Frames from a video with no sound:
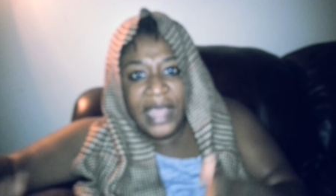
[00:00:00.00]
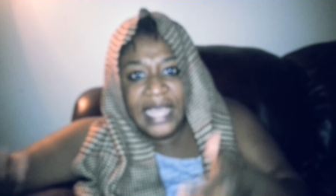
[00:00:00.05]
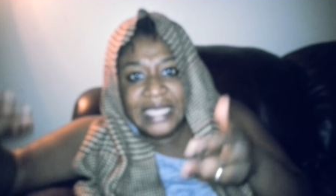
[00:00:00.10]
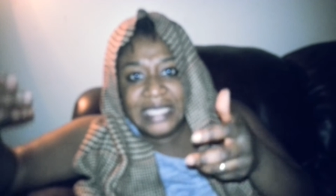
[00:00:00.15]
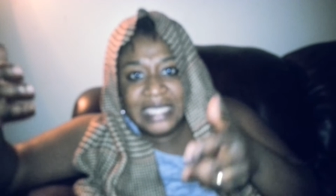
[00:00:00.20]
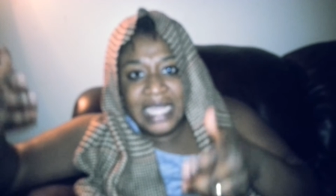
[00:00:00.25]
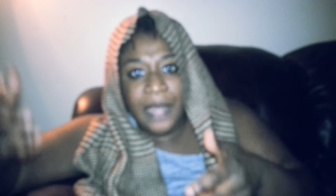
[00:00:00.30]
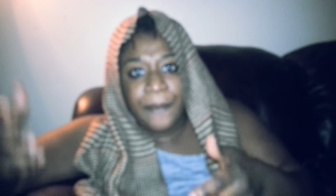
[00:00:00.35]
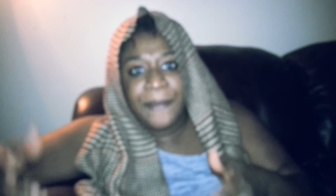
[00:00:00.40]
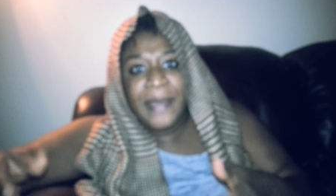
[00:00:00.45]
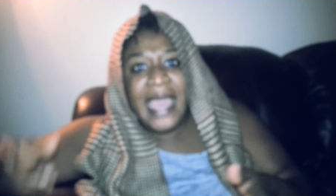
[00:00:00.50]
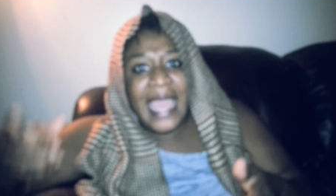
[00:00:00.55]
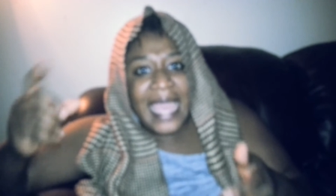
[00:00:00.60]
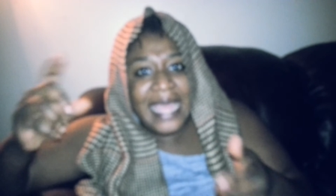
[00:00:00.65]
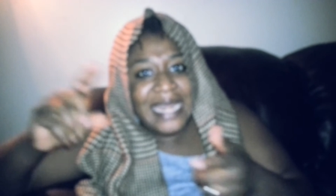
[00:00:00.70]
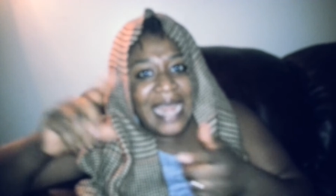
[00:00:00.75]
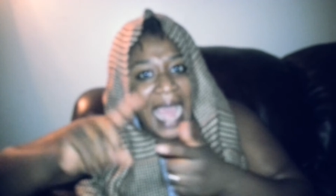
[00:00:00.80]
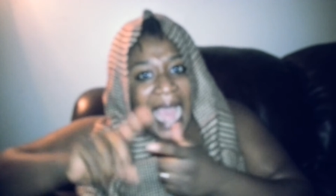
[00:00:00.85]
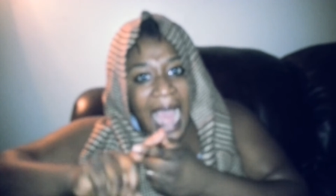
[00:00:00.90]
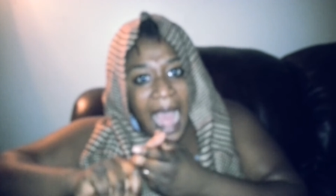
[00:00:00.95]
raise them
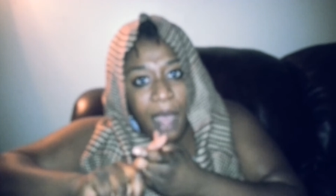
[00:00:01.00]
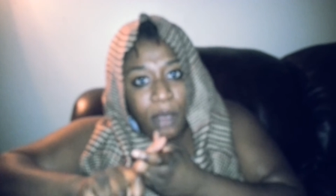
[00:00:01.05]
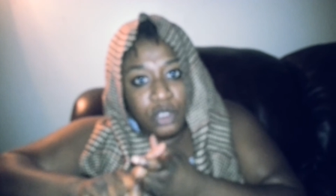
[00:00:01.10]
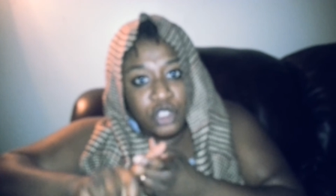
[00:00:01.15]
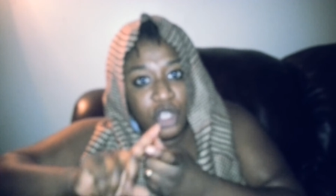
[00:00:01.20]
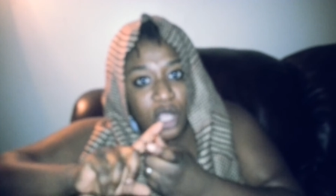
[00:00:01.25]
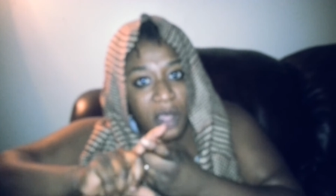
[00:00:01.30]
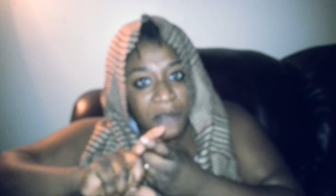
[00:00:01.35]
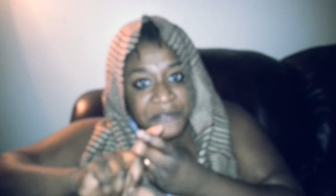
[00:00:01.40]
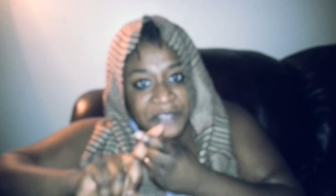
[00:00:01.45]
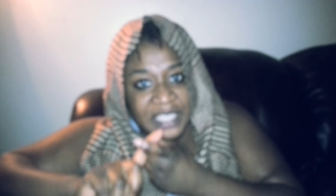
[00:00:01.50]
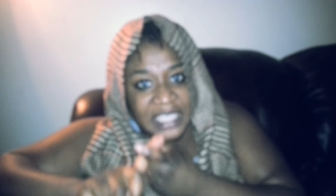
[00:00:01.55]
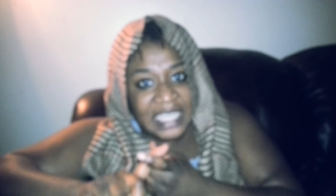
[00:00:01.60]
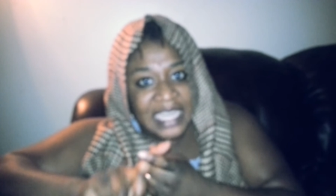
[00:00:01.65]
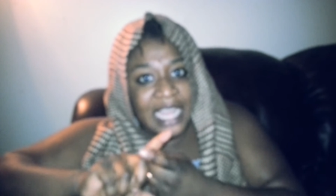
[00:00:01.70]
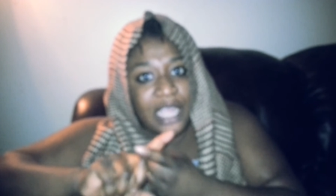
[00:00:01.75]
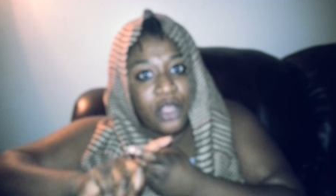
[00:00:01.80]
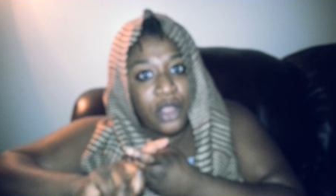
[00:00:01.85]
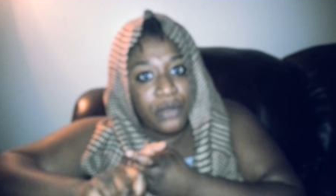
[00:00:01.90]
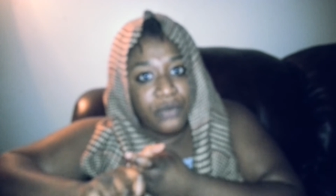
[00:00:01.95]
in a house of
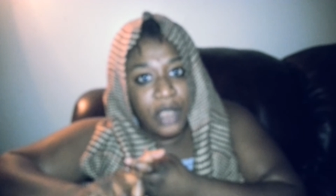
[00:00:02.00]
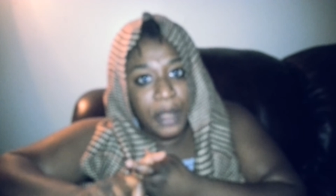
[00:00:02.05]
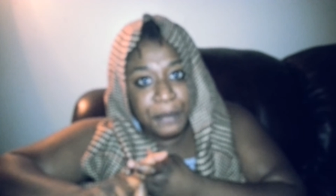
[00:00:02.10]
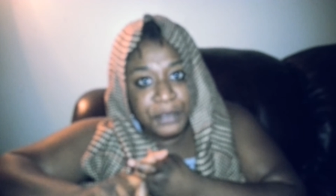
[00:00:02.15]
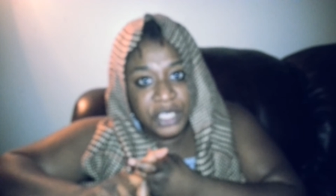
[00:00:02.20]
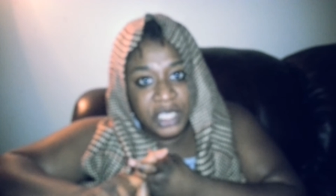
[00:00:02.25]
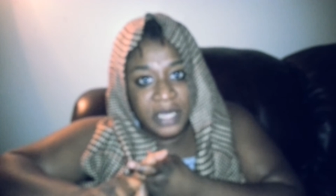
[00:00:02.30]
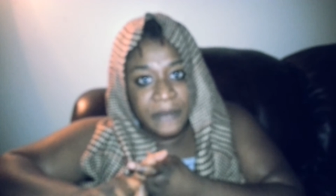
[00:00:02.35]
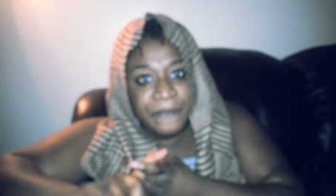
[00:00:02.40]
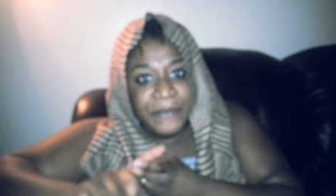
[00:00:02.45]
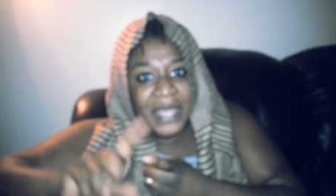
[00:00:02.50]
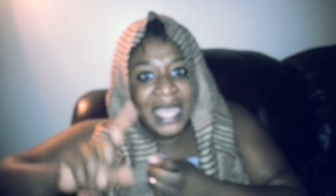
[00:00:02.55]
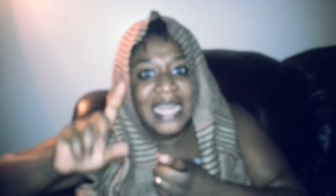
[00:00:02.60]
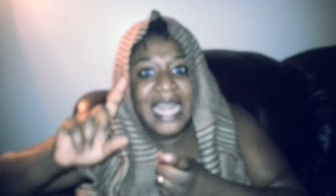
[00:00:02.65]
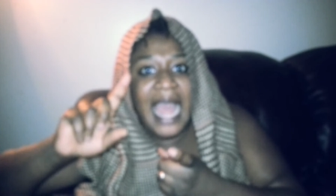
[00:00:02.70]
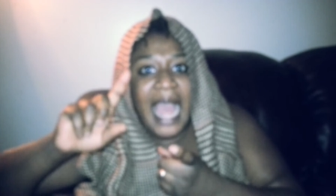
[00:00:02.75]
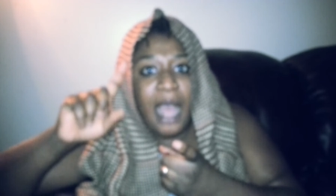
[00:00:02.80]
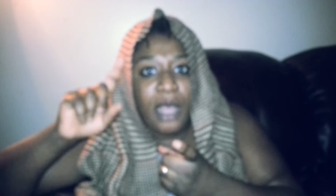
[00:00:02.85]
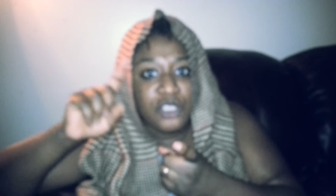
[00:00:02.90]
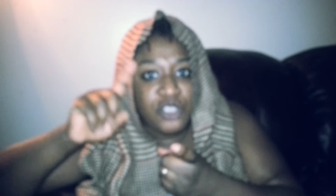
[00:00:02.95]
sin and corruption,
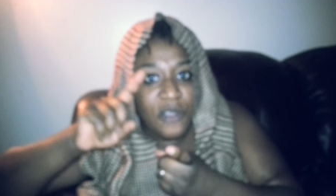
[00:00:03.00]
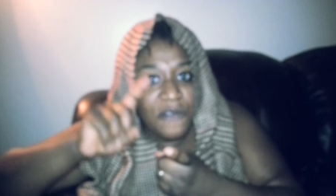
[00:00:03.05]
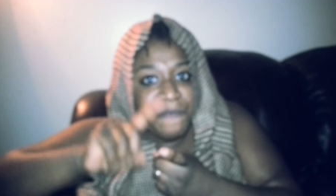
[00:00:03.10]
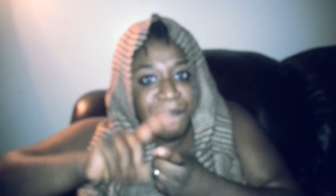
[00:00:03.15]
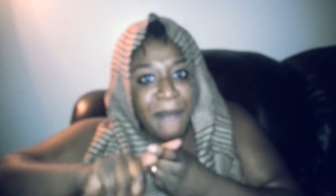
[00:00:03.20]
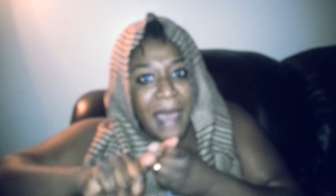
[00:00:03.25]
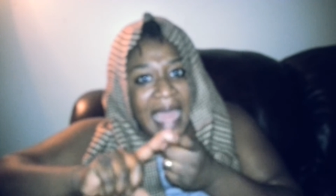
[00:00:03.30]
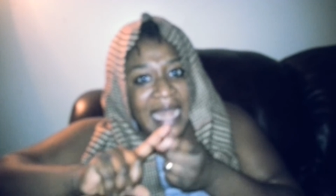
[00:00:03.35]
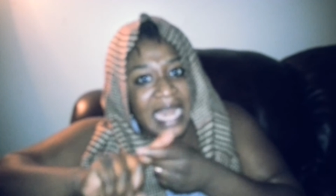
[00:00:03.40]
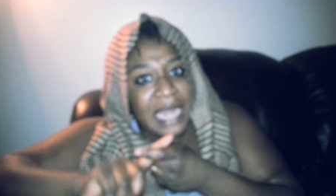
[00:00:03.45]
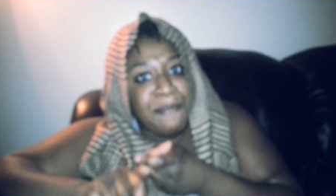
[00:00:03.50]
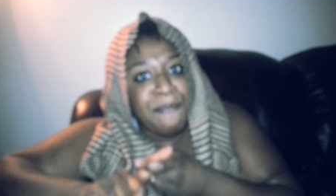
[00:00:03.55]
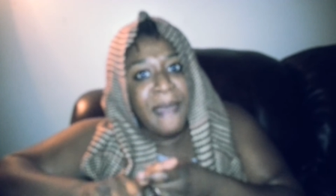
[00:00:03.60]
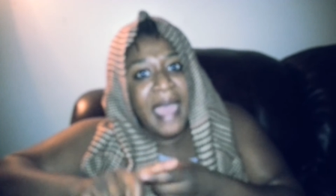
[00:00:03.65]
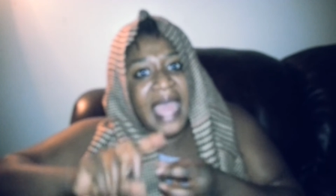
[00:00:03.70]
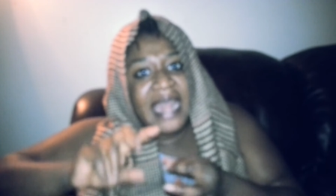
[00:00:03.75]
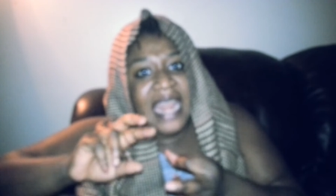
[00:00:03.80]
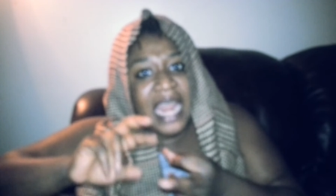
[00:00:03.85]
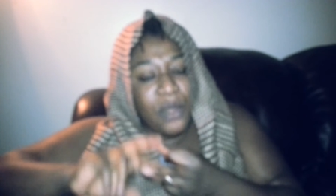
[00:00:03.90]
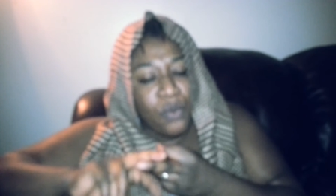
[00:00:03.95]
in a house of man
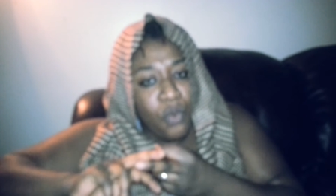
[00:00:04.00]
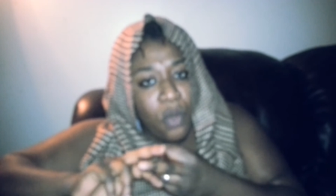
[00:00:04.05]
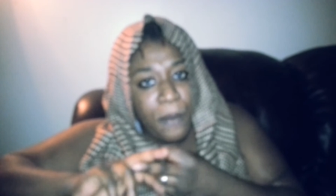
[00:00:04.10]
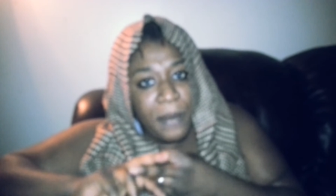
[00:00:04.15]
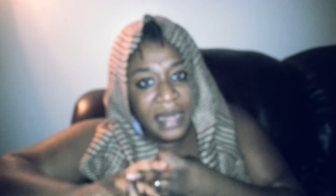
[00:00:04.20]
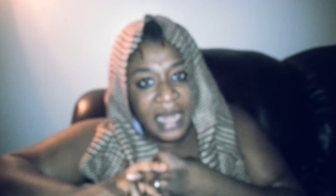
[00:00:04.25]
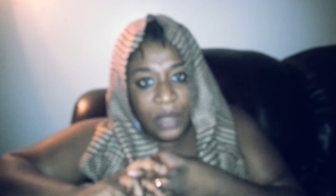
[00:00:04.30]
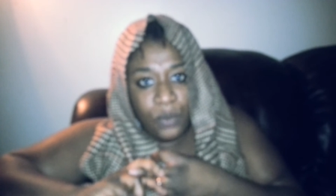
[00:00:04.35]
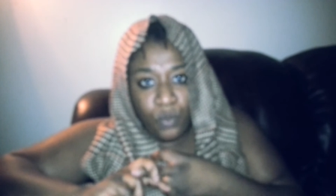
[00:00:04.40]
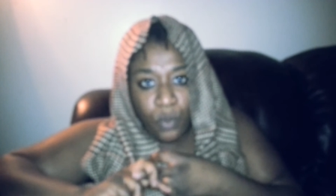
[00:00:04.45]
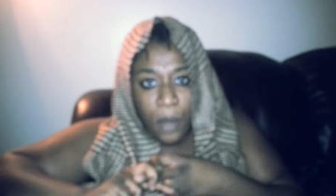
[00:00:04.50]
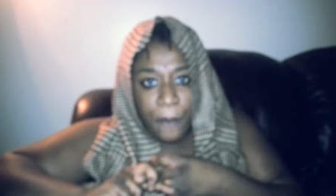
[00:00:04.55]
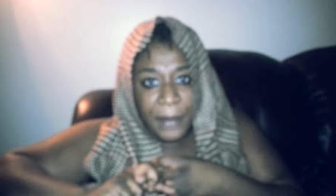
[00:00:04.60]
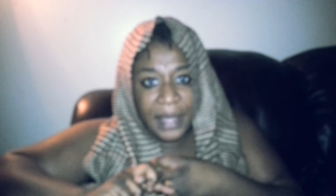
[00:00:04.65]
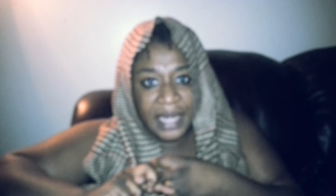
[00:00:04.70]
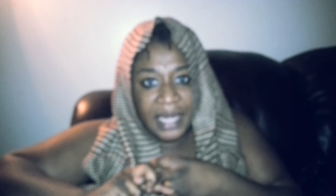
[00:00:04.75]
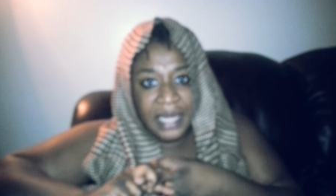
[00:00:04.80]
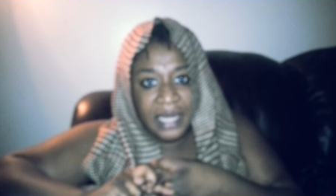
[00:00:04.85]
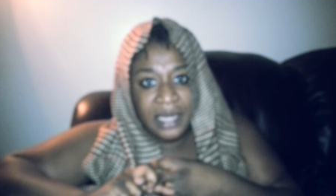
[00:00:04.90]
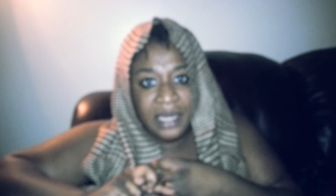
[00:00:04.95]
and
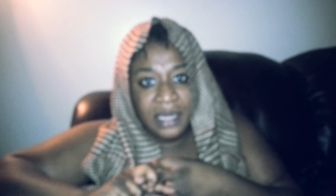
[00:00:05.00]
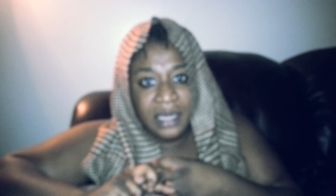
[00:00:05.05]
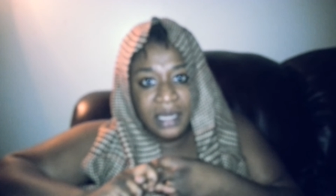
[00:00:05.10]
woman.